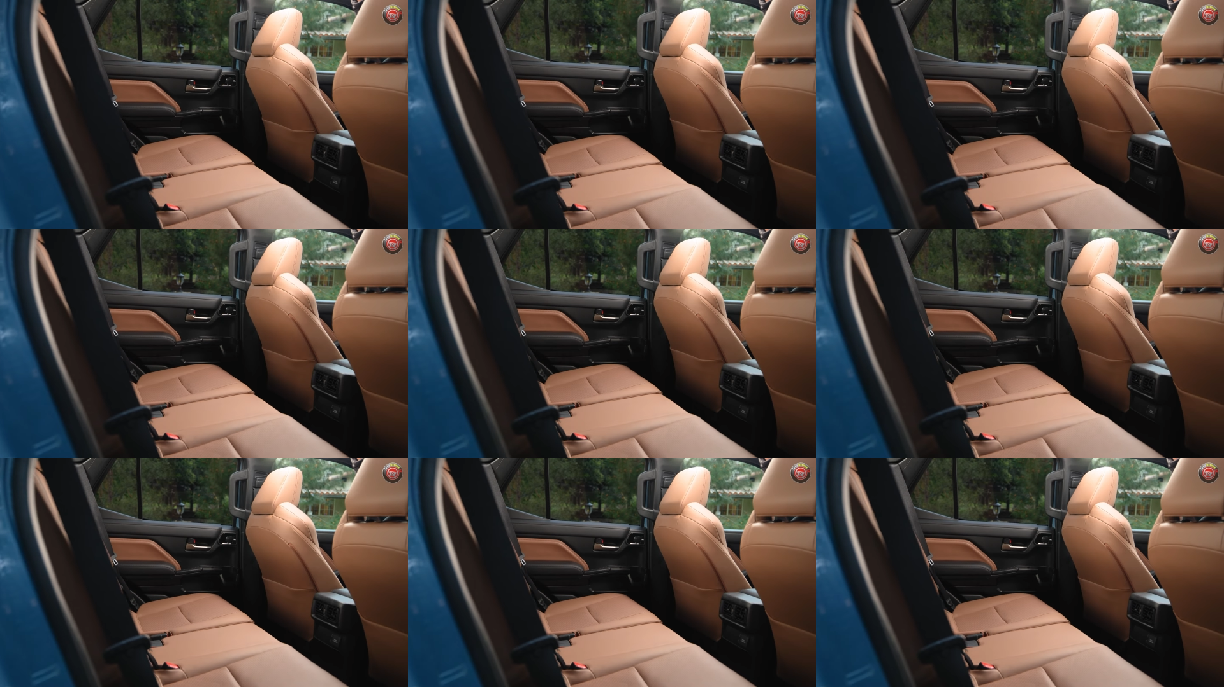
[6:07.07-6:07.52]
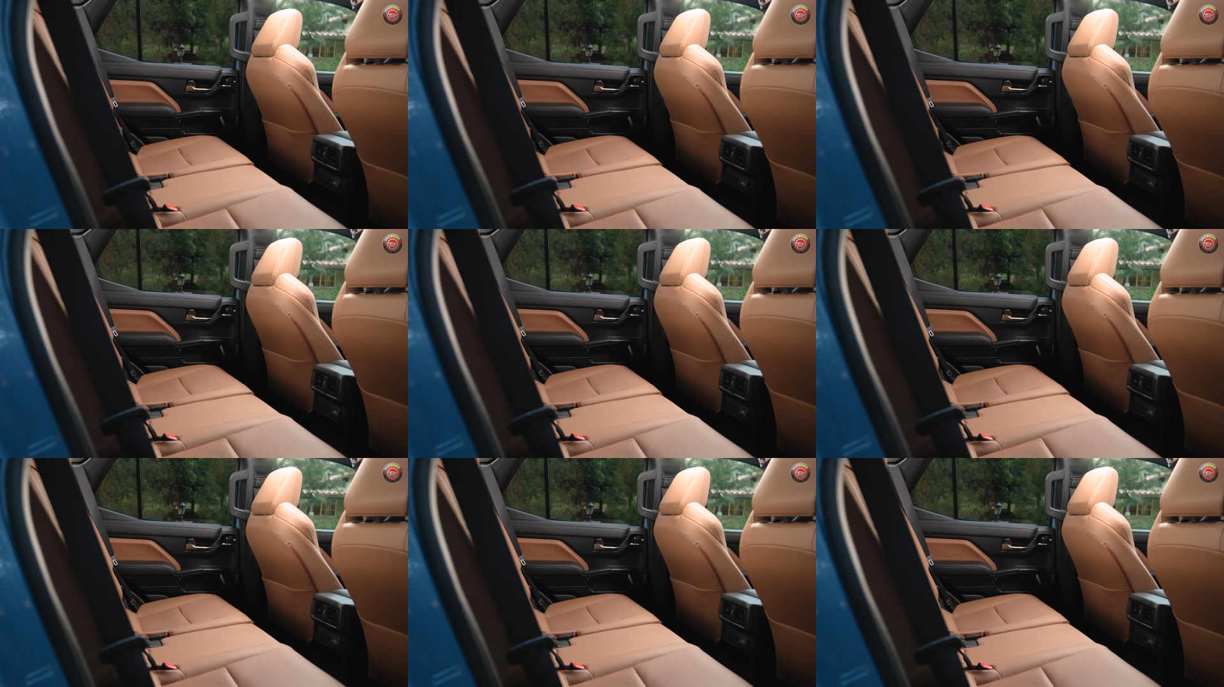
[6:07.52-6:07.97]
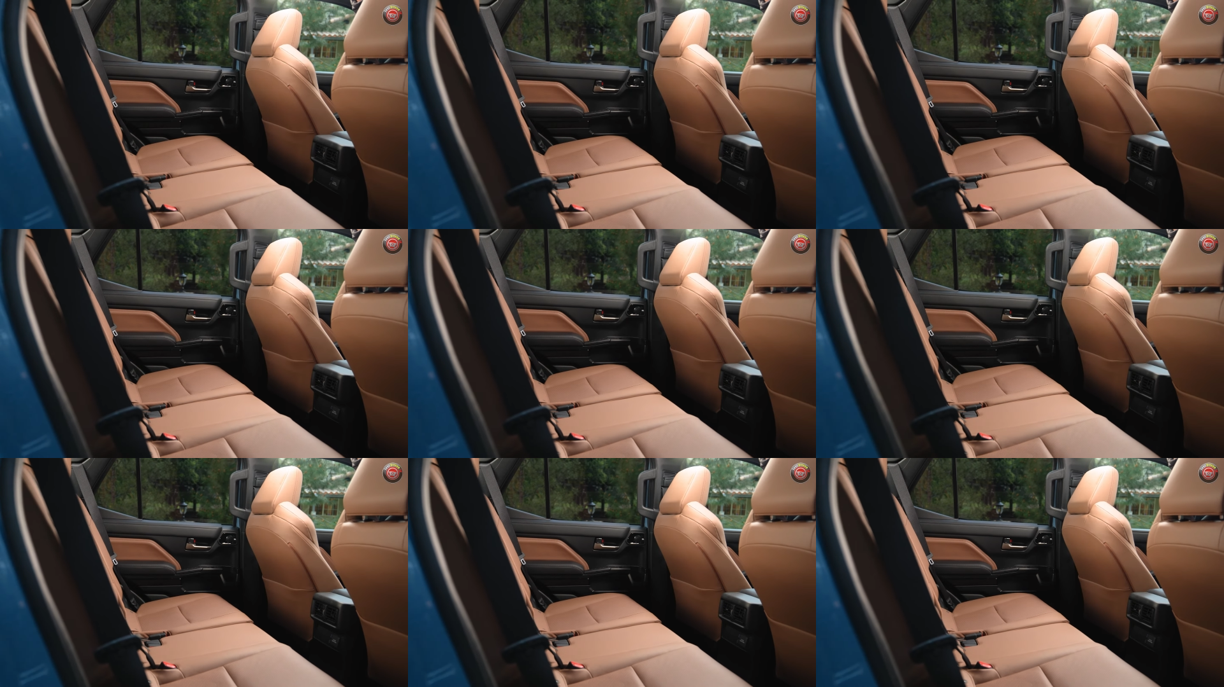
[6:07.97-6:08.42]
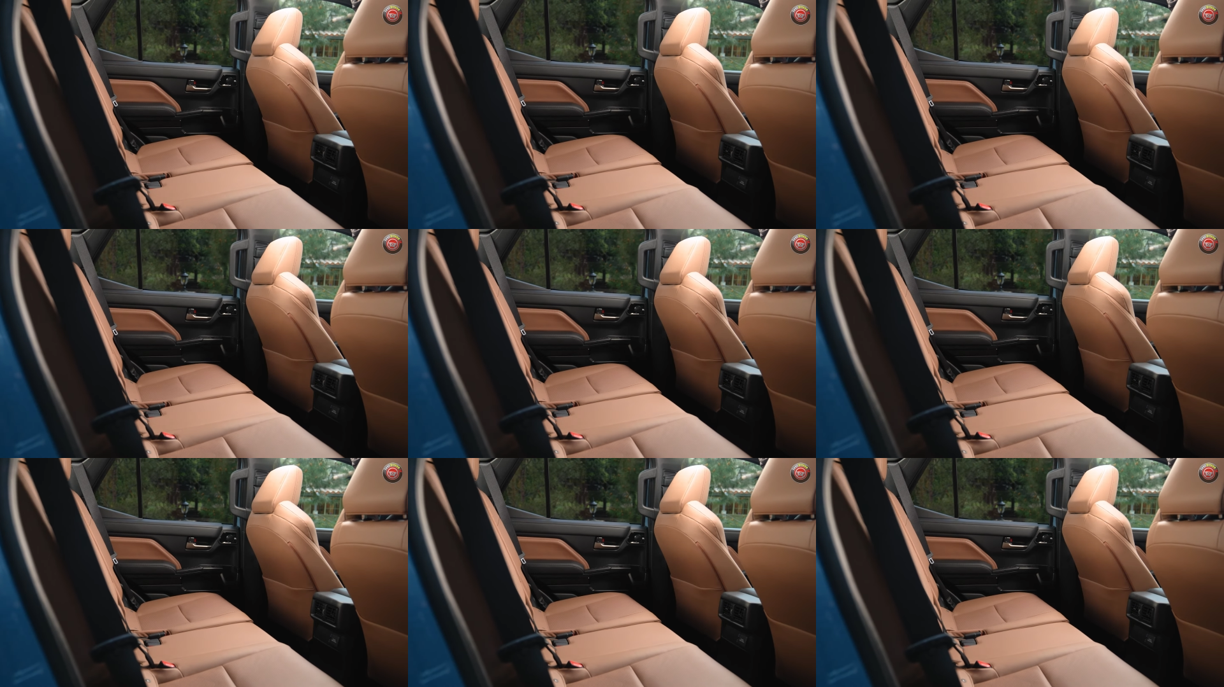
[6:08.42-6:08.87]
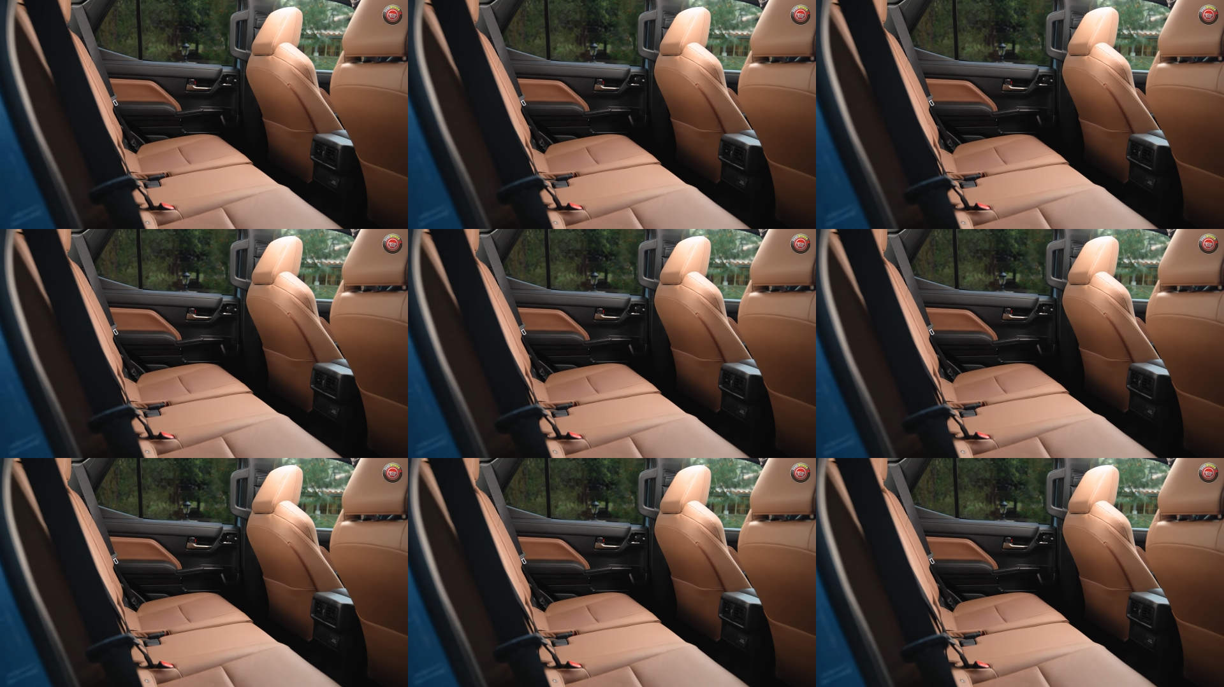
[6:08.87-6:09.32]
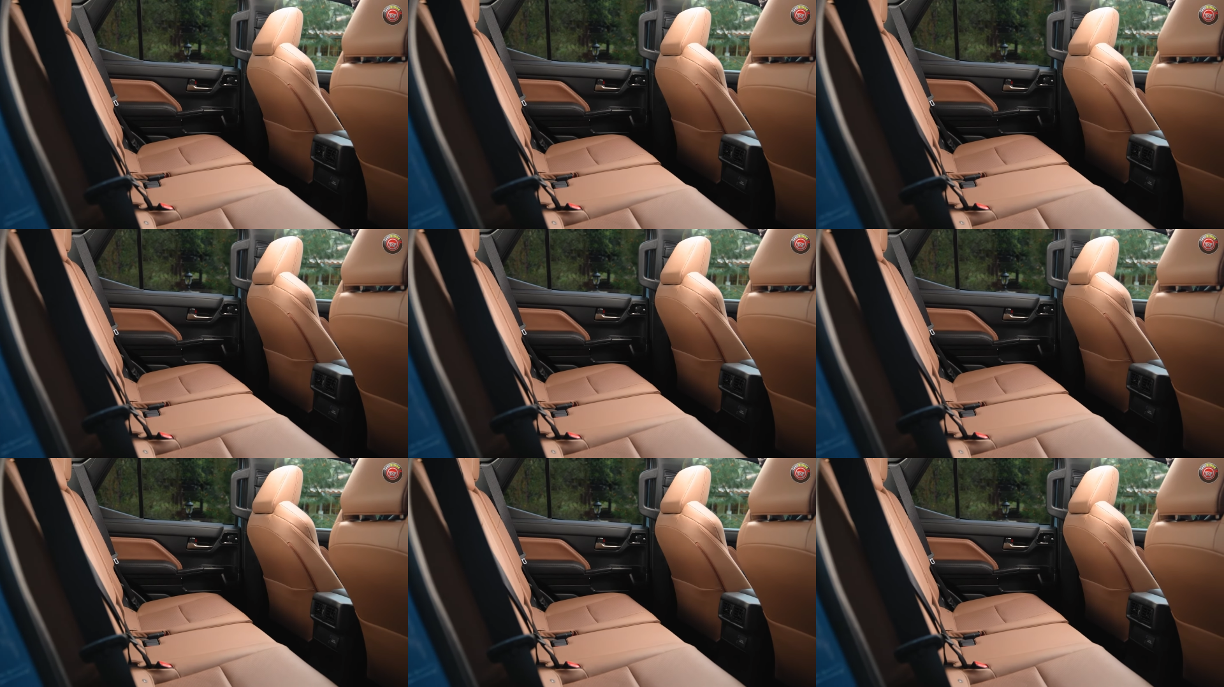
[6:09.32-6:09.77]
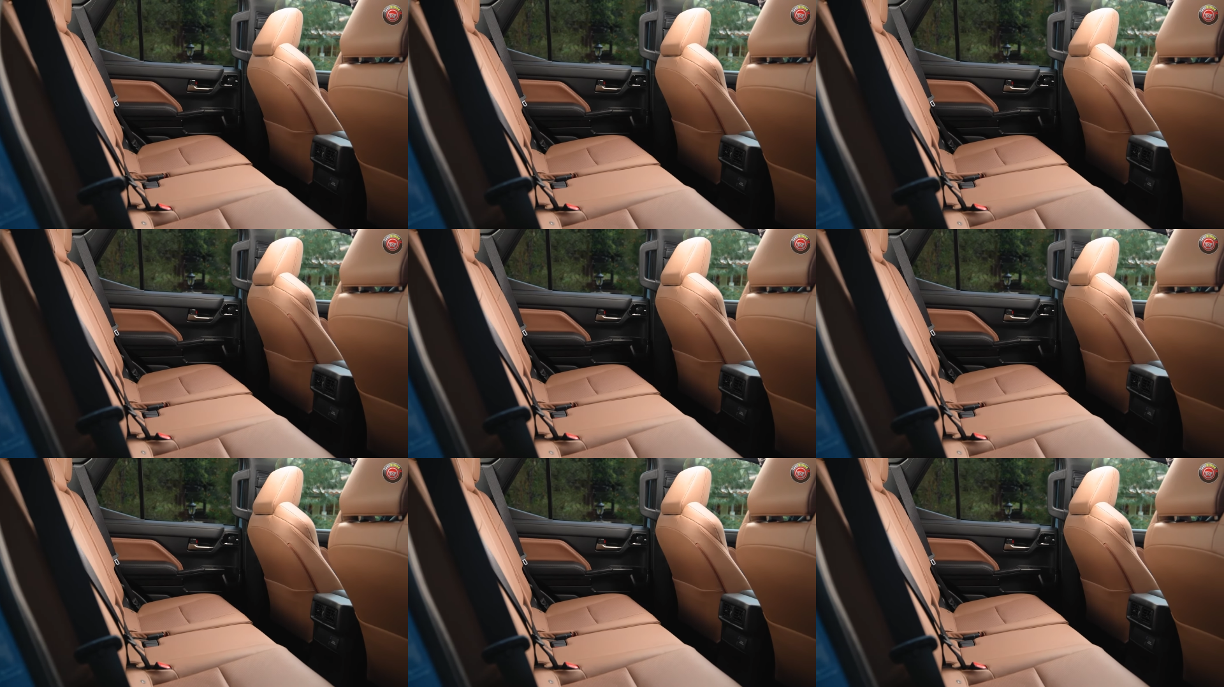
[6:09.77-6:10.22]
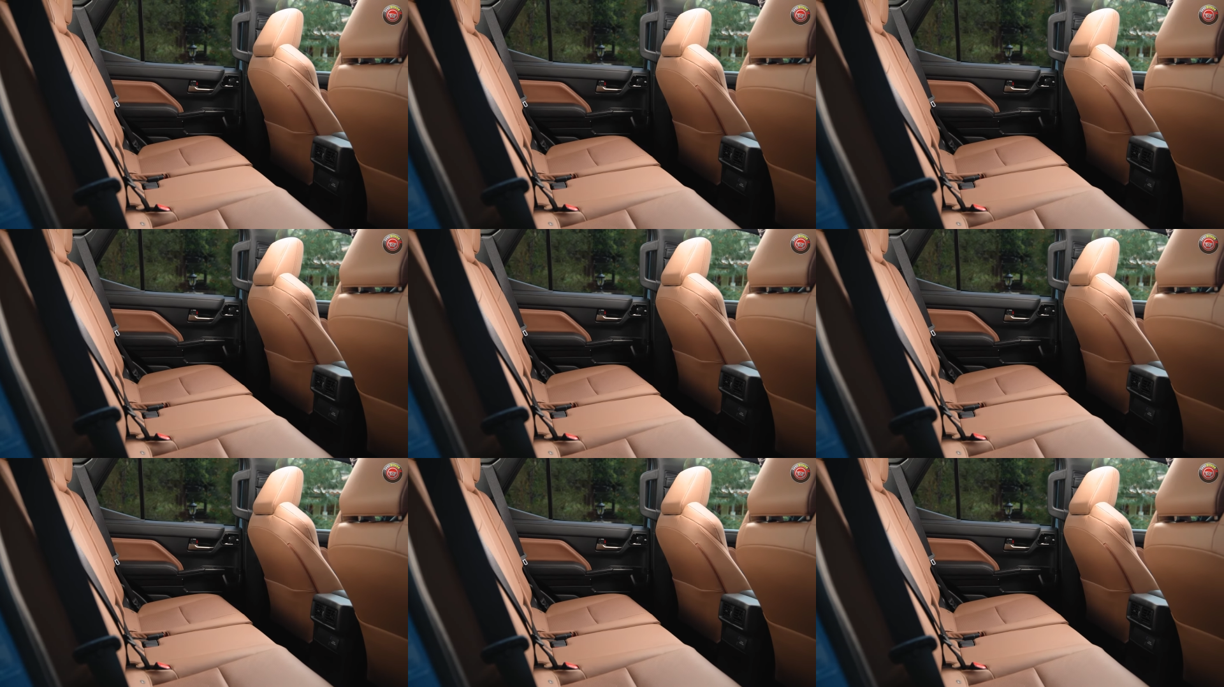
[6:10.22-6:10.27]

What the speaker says: [unreadable: no face in view]